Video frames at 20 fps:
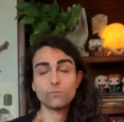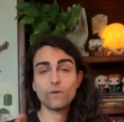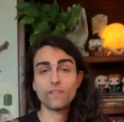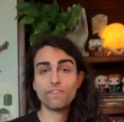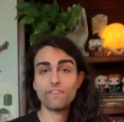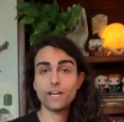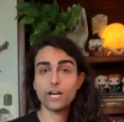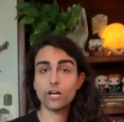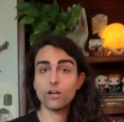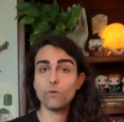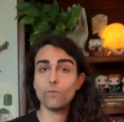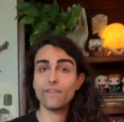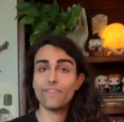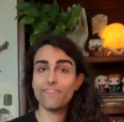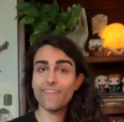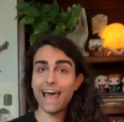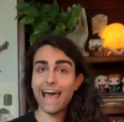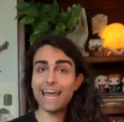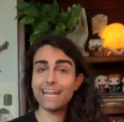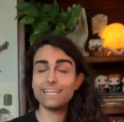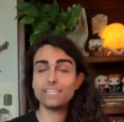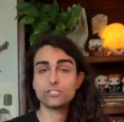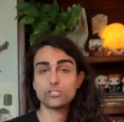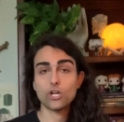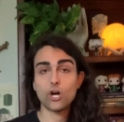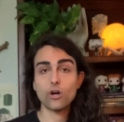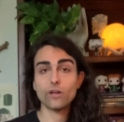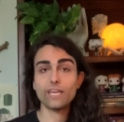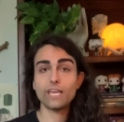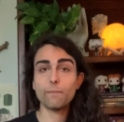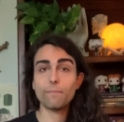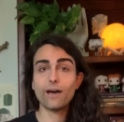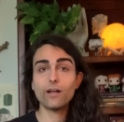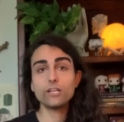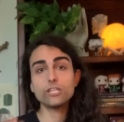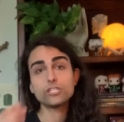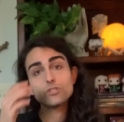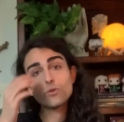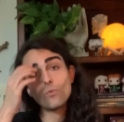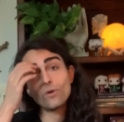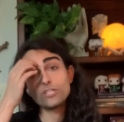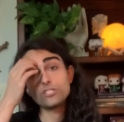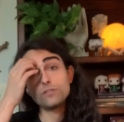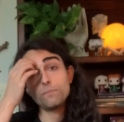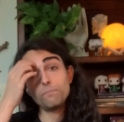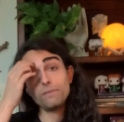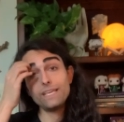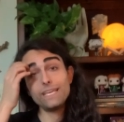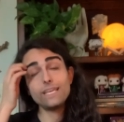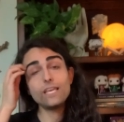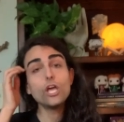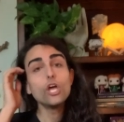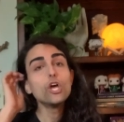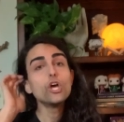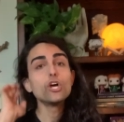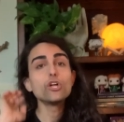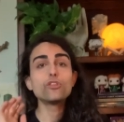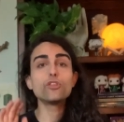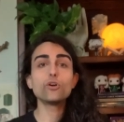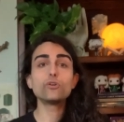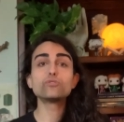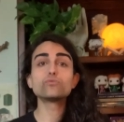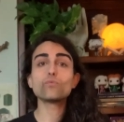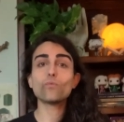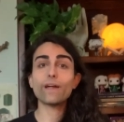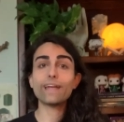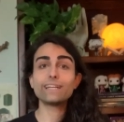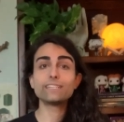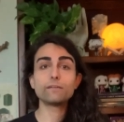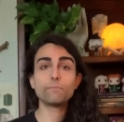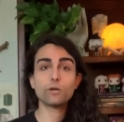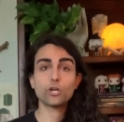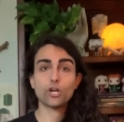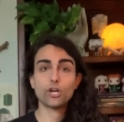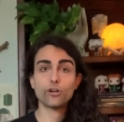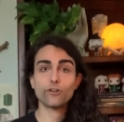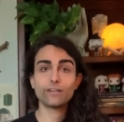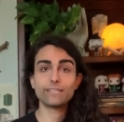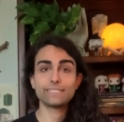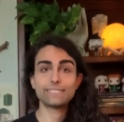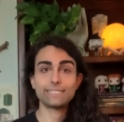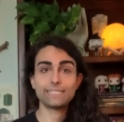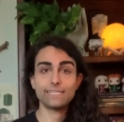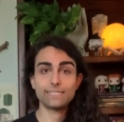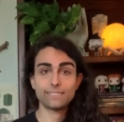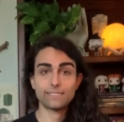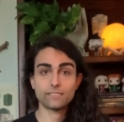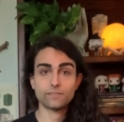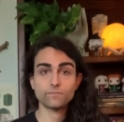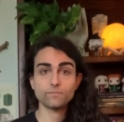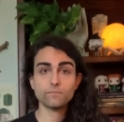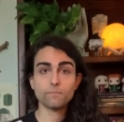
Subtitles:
What that is talking about is going to be those random occurrences.